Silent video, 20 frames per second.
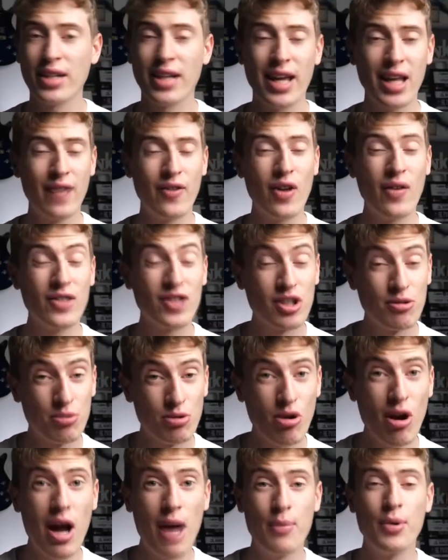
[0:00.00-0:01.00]
Again, if you haven't
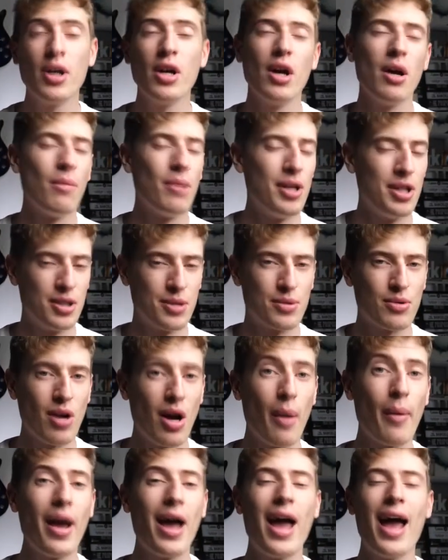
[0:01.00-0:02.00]
subscribed, please
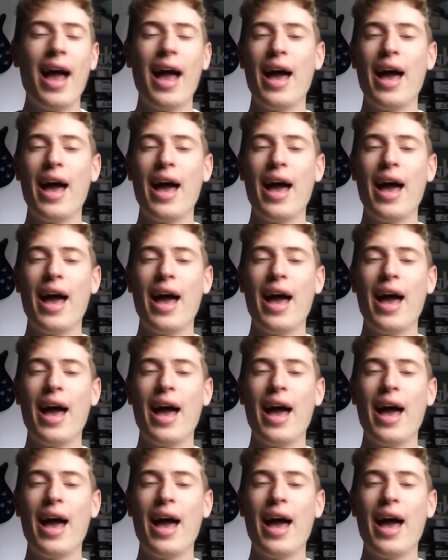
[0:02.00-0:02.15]
subscribe.